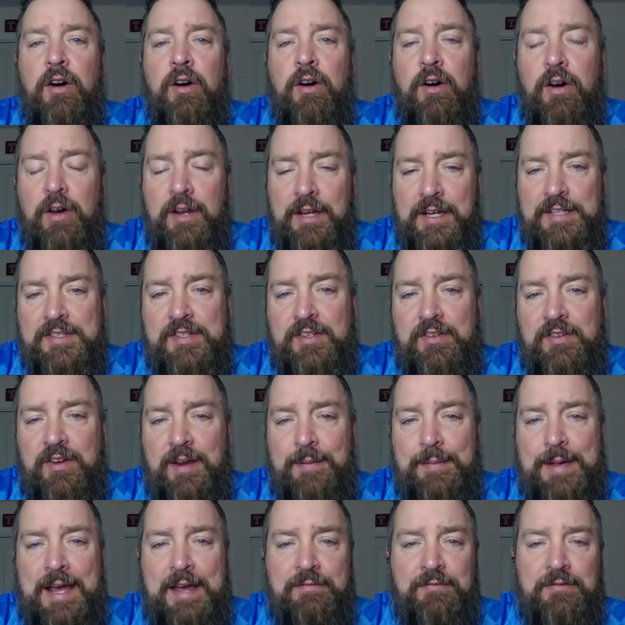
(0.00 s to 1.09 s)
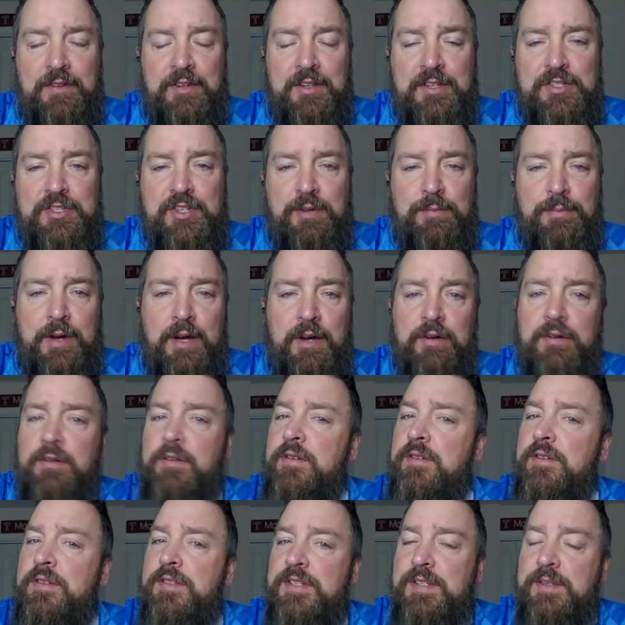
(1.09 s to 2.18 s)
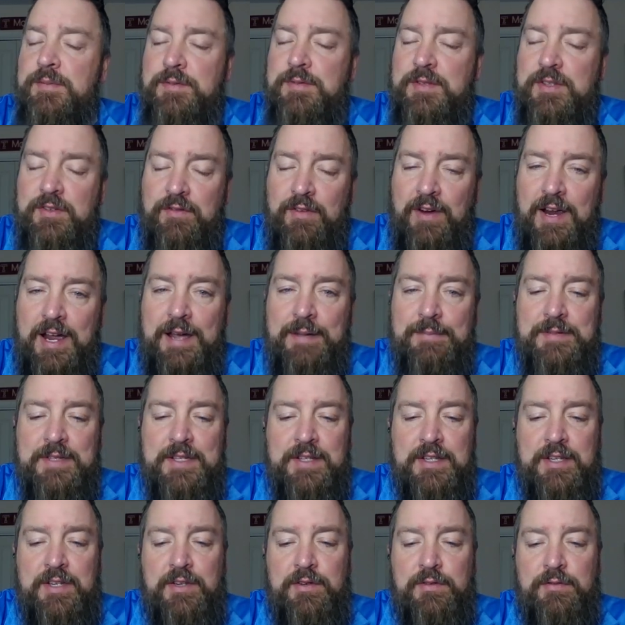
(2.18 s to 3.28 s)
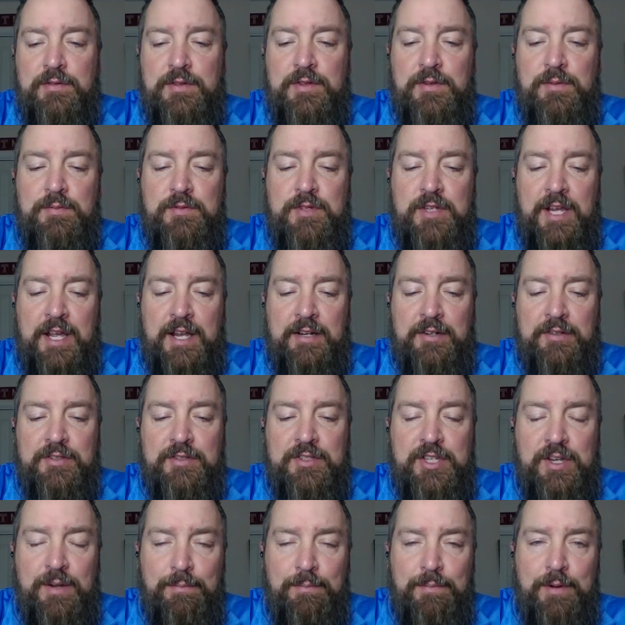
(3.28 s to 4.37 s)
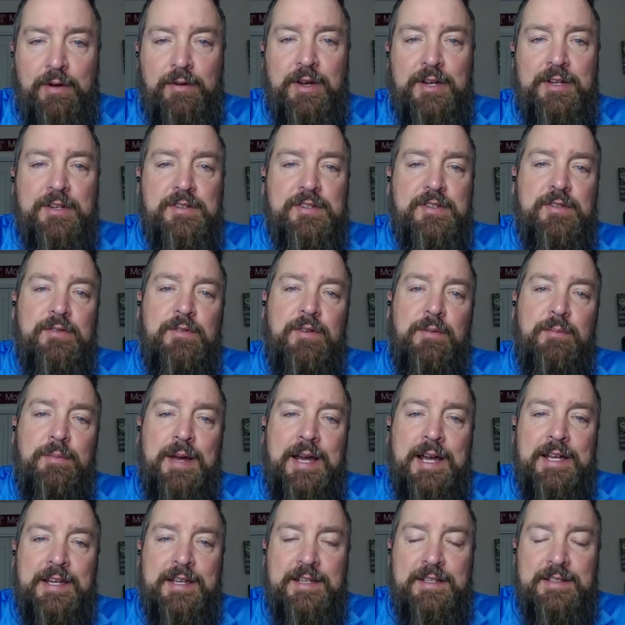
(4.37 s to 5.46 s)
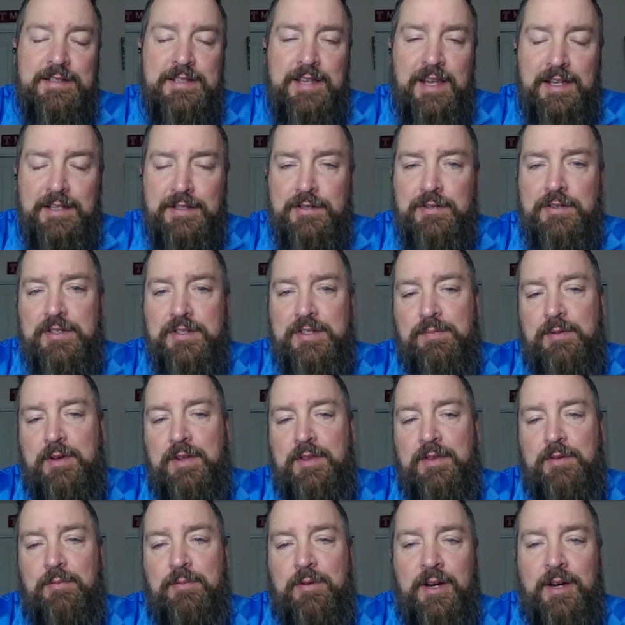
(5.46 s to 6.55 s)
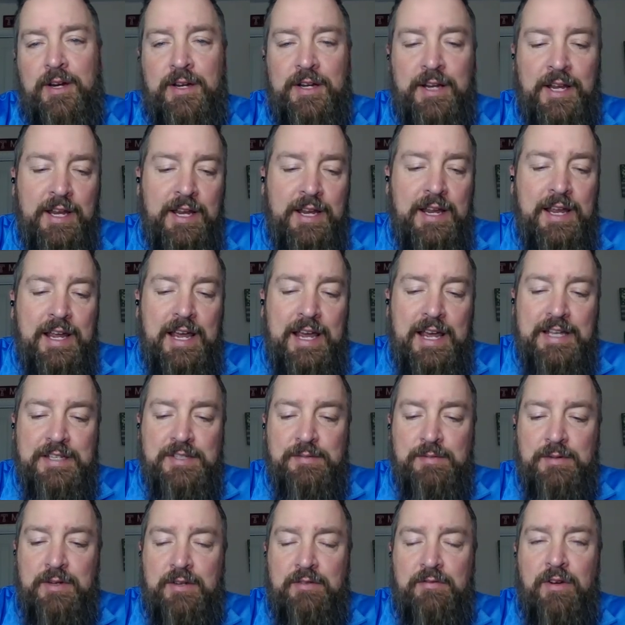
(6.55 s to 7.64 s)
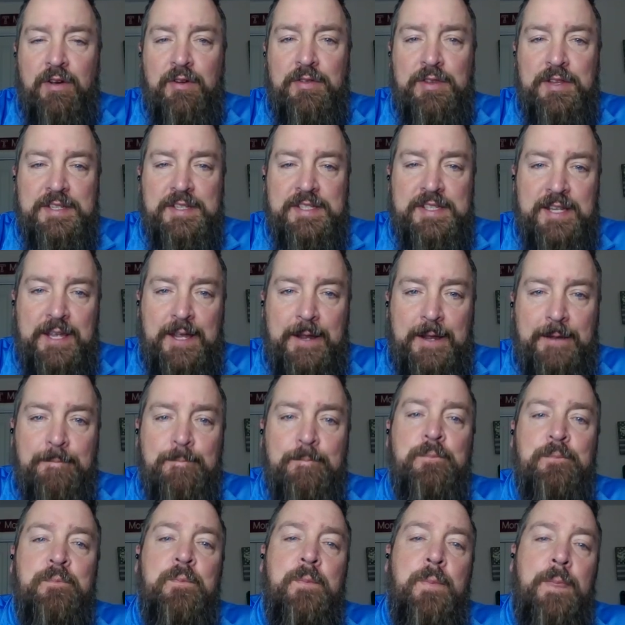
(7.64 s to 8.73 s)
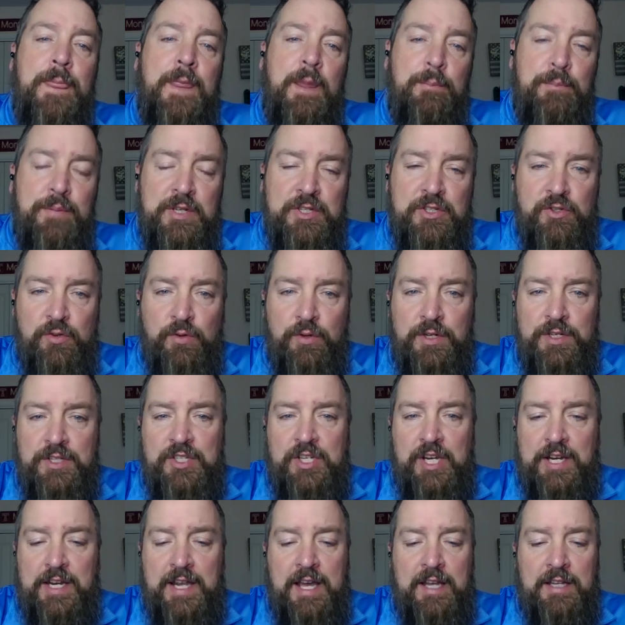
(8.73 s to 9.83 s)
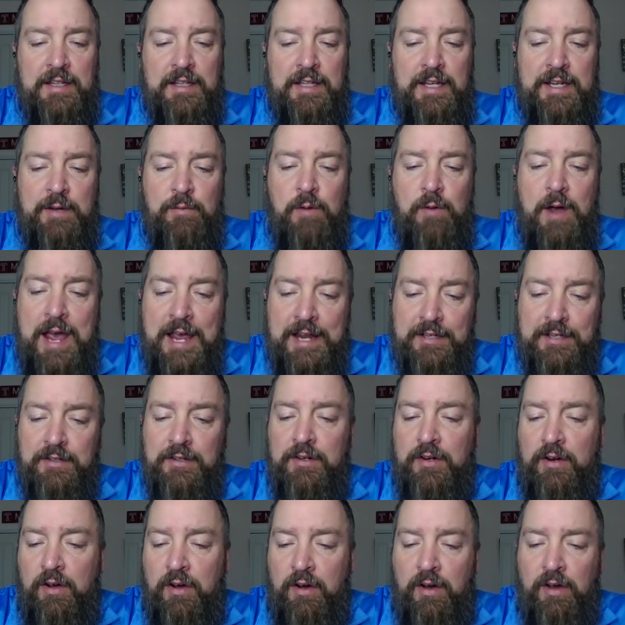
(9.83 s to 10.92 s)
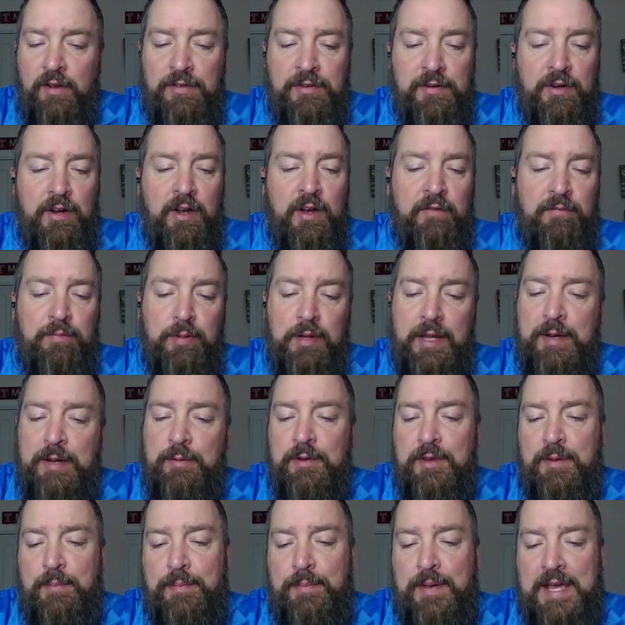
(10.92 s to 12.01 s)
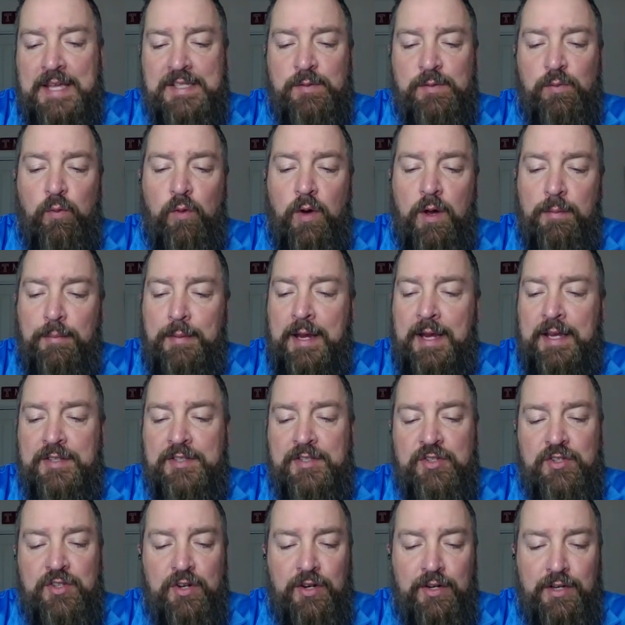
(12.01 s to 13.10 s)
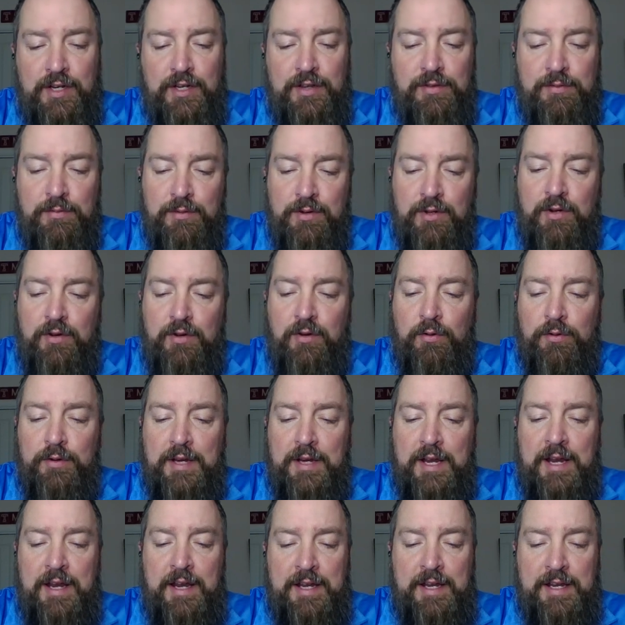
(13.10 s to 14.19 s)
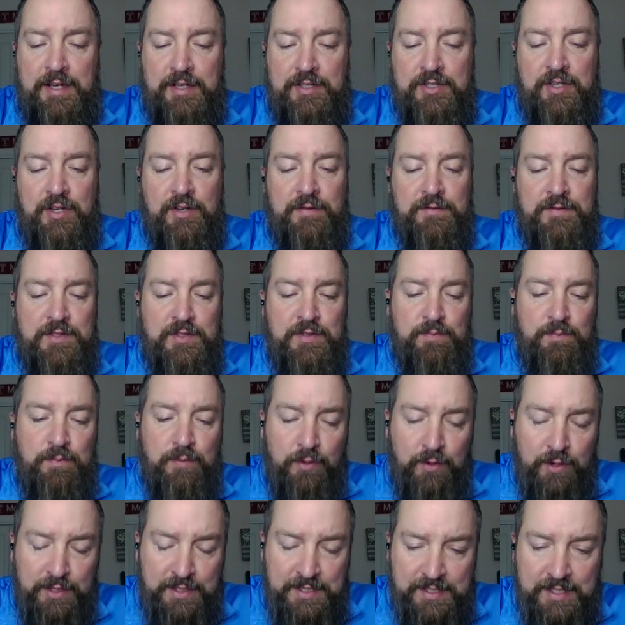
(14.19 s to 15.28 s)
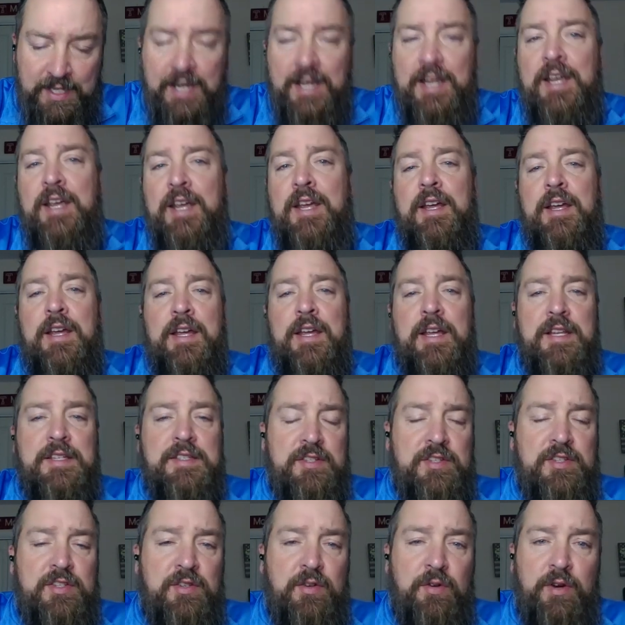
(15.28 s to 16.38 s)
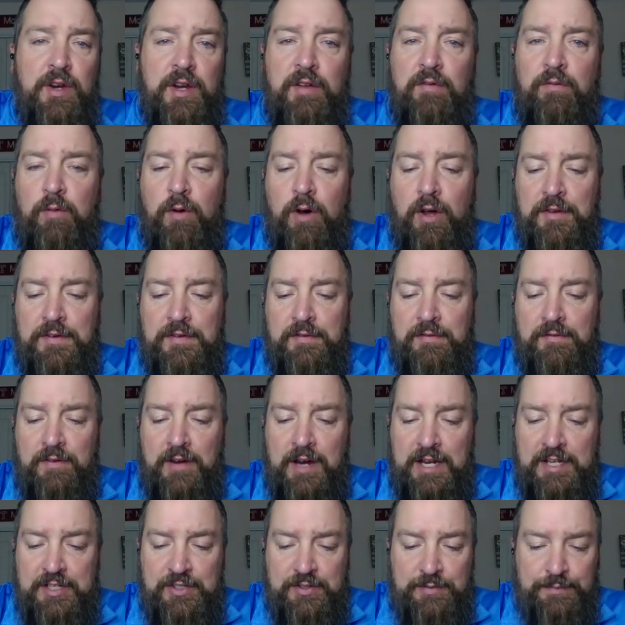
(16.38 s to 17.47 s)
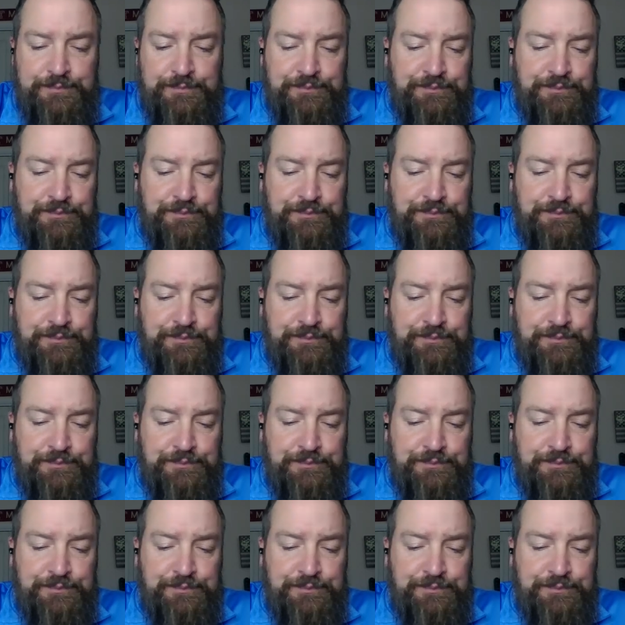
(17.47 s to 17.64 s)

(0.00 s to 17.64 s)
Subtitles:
On Instagram, at PhillyJimbo. Subscribe to the YouTube channel, Jimbo_Mont. Continue to spread the word as we grow this thing. Be sure to check out Lenny Wagner, author of Playing with the Best, One Man's Journey Through the Golden Age of Sports. It's a story of Walter French.